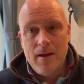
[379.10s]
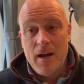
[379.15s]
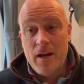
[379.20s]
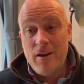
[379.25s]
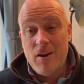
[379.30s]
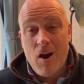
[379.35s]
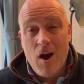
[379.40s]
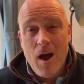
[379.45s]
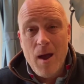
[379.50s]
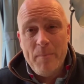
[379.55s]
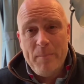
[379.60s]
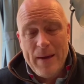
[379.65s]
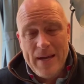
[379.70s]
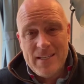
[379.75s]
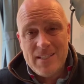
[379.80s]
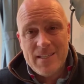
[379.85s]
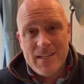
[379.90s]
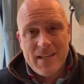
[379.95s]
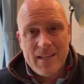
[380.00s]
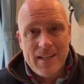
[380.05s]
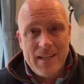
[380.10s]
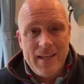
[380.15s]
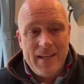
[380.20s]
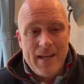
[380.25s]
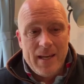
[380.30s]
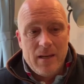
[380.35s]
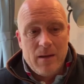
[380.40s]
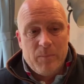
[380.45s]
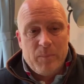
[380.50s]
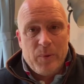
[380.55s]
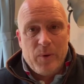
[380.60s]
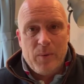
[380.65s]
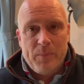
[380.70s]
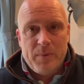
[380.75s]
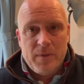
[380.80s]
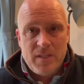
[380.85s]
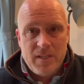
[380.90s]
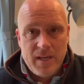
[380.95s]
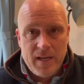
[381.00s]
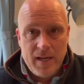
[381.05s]
and I basically get the
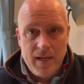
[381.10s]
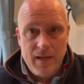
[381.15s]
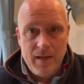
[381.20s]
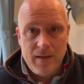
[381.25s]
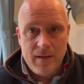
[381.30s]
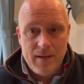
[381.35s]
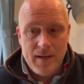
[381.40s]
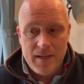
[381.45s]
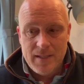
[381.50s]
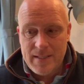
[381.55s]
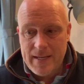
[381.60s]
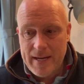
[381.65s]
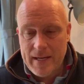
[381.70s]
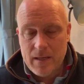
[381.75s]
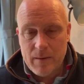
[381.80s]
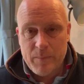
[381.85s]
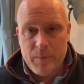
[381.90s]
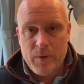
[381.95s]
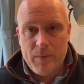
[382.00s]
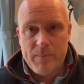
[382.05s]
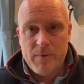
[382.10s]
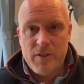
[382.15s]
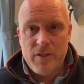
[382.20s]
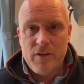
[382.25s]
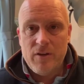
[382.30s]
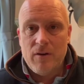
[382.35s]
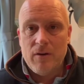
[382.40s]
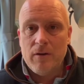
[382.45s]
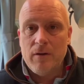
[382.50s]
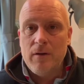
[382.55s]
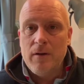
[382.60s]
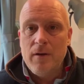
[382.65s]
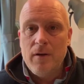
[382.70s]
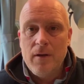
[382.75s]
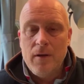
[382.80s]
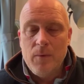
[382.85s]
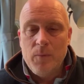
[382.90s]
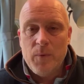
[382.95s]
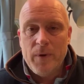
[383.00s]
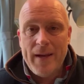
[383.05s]
property and take the property on
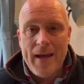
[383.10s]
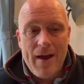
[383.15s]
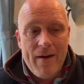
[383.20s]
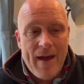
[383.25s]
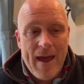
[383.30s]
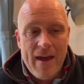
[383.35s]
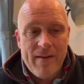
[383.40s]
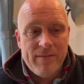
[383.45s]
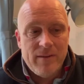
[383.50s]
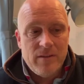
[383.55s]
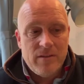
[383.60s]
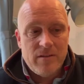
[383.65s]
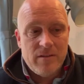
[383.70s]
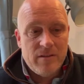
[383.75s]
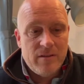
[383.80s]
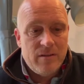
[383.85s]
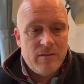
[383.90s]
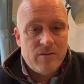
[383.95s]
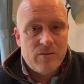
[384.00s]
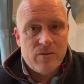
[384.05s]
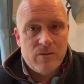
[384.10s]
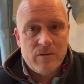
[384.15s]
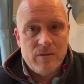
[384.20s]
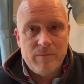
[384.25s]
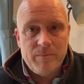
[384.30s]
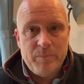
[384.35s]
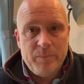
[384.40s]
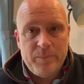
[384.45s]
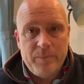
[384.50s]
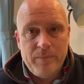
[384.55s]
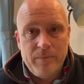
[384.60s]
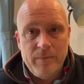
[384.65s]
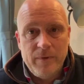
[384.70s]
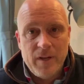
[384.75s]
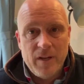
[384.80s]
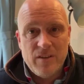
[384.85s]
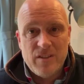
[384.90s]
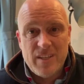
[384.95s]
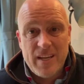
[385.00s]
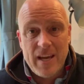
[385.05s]
without having to sort of,
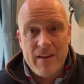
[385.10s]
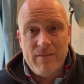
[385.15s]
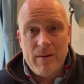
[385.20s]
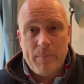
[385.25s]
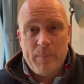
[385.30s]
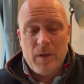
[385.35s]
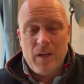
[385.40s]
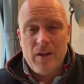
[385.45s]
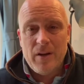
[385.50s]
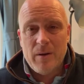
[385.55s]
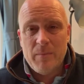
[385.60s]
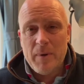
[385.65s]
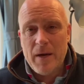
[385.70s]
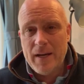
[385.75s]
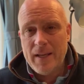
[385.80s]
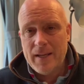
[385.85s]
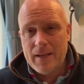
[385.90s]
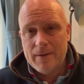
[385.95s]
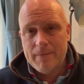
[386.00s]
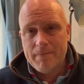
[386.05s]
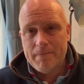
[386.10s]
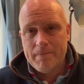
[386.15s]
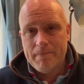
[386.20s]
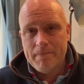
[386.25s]
you know, save up a load of money.